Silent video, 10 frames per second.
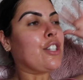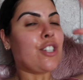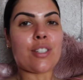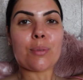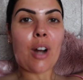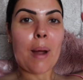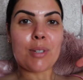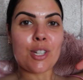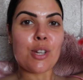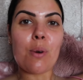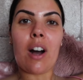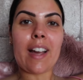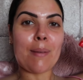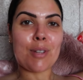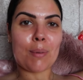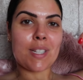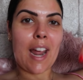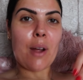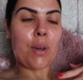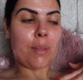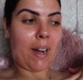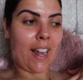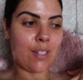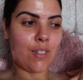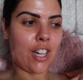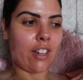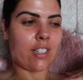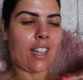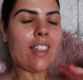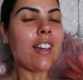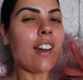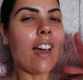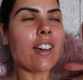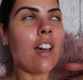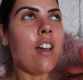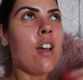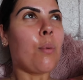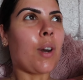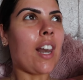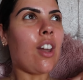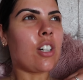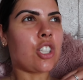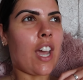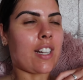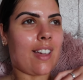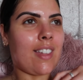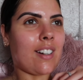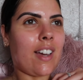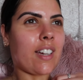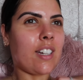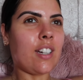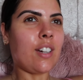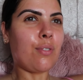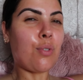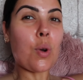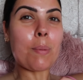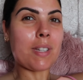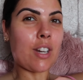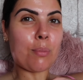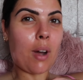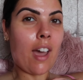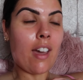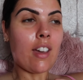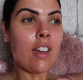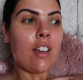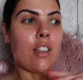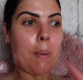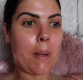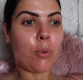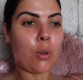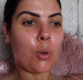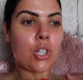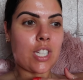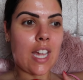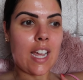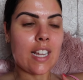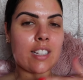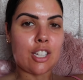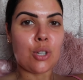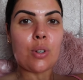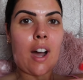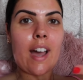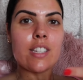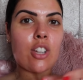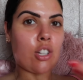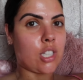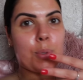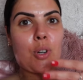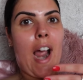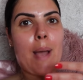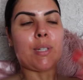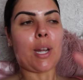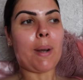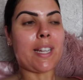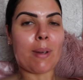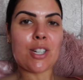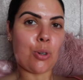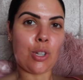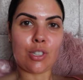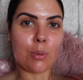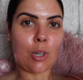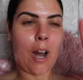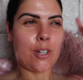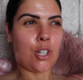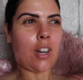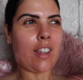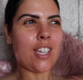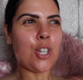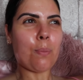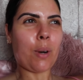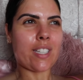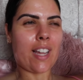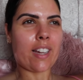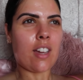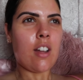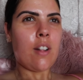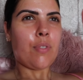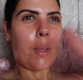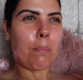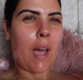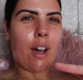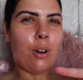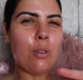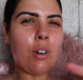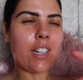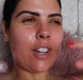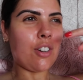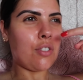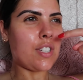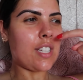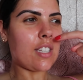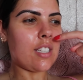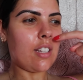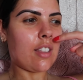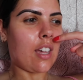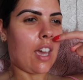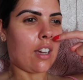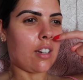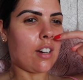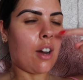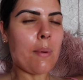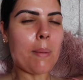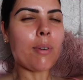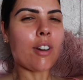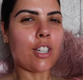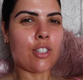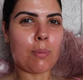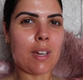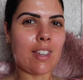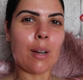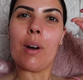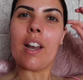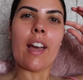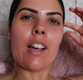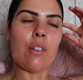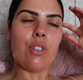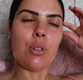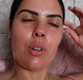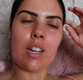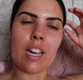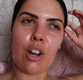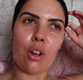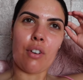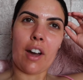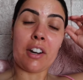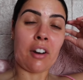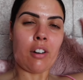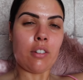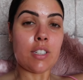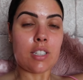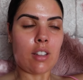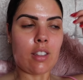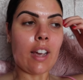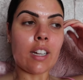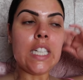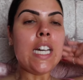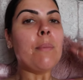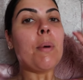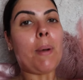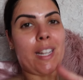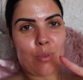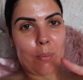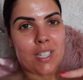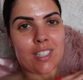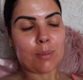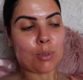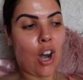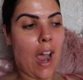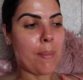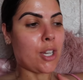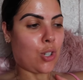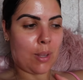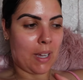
to subscribe so you are kept up to date with my latest videos, because I think, like, when I last checked, I think like 40% of the people that watch these, like you guys, aren't subscribed. So please make sure you're subscribed. I think you can press like the bell. I don't know if, is that still a thing? I remember it used to be a thing where like if you can get notified. I don't know if it's still a thing, but please remember to subscribe, join